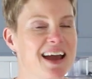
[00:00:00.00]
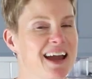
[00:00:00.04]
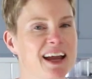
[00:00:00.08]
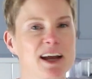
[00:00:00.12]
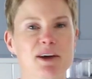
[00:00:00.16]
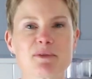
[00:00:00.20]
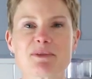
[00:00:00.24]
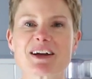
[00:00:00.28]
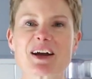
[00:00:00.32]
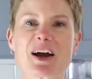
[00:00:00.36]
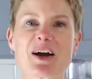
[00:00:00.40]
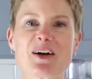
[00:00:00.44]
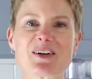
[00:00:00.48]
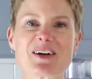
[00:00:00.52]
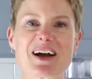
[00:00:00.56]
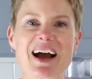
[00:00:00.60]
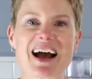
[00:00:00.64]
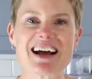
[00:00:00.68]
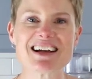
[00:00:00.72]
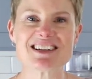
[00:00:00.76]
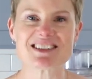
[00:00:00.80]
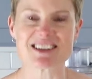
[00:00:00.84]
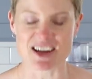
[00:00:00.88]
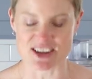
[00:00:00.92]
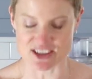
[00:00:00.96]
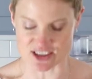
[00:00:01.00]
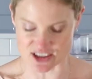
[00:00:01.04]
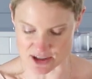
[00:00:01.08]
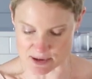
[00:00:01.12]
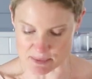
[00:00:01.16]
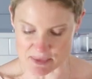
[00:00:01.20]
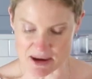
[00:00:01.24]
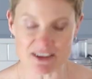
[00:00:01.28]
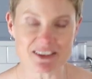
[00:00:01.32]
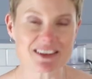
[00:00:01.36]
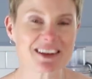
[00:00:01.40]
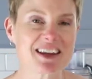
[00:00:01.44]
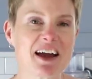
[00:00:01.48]
Here we go, guys. I took
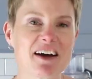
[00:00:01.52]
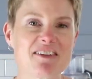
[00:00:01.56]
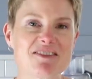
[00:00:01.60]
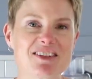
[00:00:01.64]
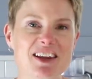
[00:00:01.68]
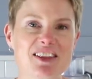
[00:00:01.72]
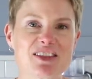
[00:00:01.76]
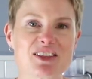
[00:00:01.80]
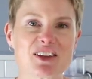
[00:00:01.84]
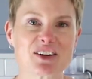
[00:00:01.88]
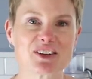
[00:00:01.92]
them out of the oven.